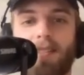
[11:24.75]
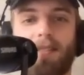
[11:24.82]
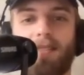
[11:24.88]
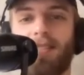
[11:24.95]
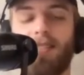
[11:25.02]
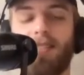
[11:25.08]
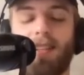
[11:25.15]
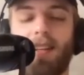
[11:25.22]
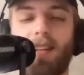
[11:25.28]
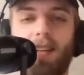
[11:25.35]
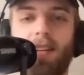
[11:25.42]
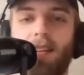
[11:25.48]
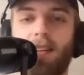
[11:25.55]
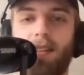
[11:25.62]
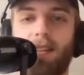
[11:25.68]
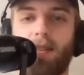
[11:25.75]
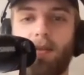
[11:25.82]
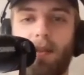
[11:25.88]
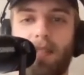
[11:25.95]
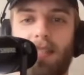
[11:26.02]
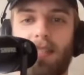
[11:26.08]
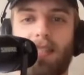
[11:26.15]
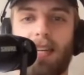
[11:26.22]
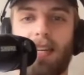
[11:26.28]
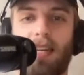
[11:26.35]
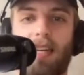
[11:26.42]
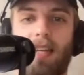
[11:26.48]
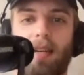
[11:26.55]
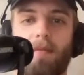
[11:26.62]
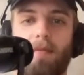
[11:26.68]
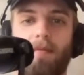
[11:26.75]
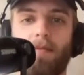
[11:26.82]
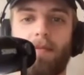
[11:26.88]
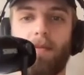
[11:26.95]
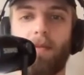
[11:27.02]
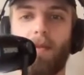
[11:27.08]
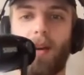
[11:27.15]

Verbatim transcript: So it's we just didn't need him.